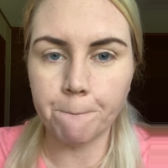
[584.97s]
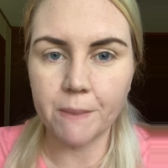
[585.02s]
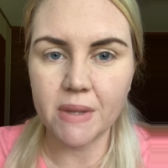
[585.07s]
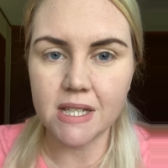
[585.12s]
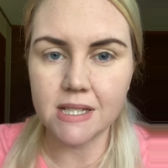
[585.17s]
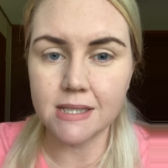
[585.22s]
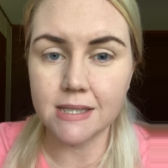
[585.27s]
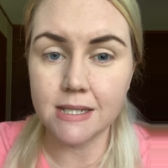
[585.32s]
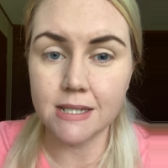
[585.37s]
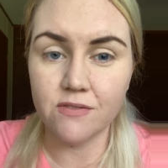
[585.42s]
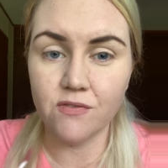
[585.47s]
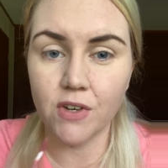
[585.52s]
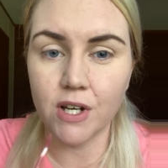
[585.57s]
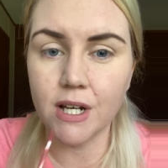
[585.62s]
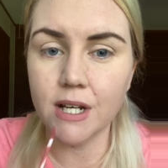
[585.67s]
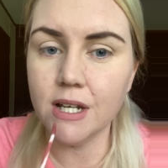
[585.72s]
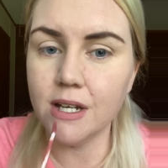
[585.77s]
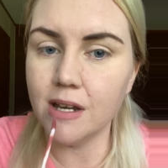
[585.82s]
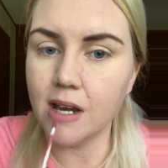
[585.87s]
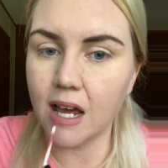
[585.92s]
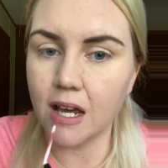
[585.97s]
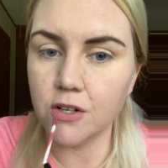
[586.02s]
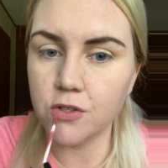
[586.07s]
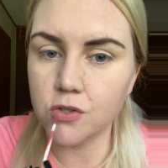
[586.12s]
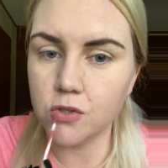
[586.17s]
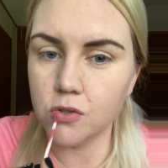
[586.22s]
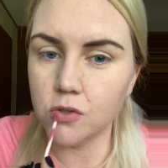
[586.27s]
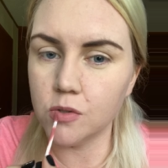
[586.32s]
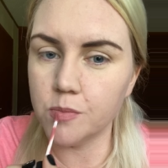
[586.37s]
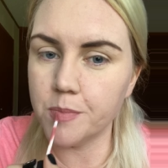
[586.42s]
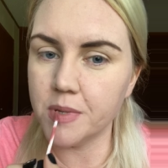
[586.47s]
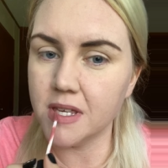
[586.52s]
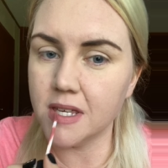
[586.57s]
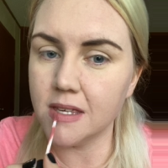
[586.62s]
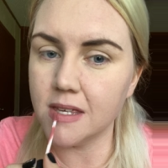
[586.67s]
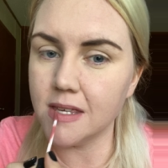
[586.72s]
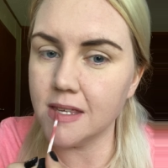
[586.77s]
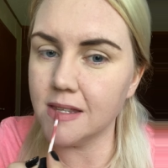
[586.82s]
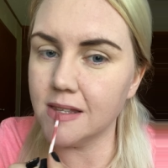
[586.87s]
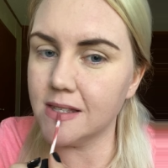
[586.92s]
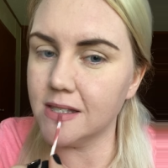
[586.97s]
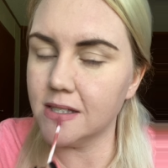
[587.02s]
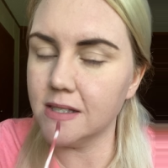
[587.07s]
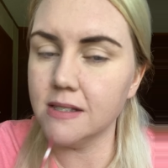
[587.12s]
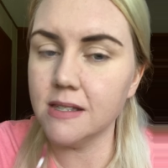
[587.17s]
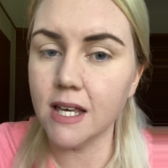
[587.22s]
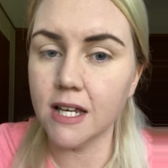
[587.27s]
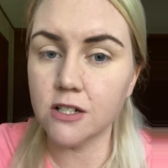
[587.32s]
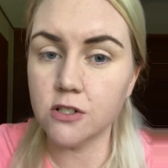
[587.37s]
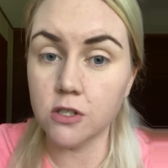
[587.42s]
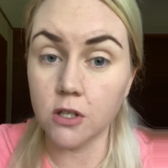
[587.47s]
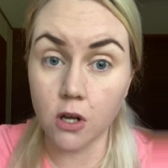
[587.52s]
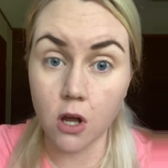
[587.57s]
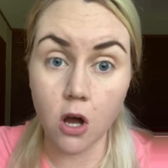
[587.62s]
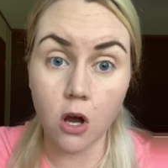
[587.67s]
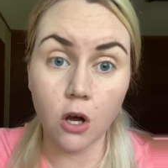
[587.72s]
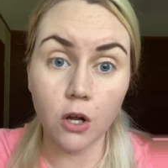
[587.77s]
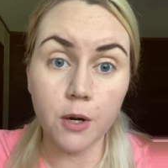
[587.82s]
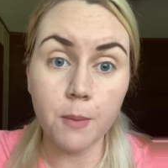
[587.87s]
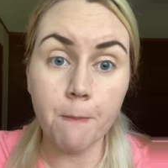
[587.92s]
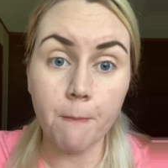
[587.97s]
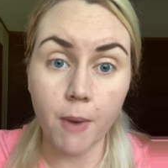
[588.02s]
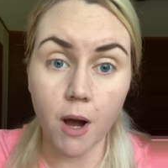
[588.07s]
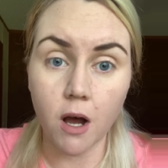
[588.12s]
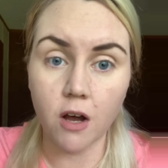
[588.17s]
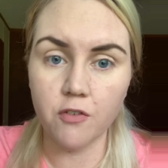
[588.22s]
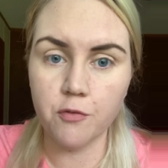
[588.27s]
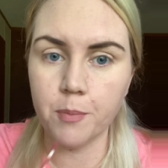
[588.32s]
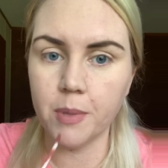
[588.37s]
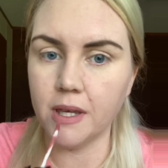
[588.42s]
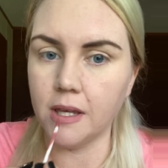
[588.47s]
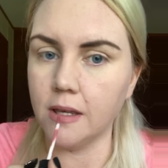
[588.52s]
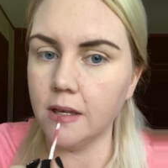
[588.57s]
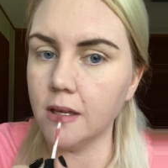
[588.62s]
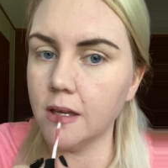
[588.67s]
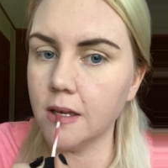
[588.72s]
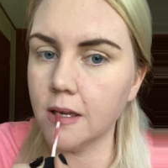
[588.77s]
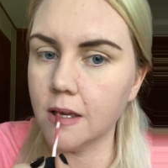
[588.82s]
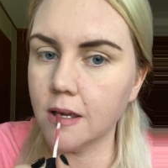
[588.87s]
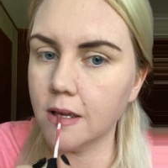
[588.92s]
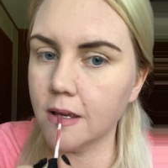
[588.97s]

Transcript: It's very natural pinky. This is actually called mauve pink.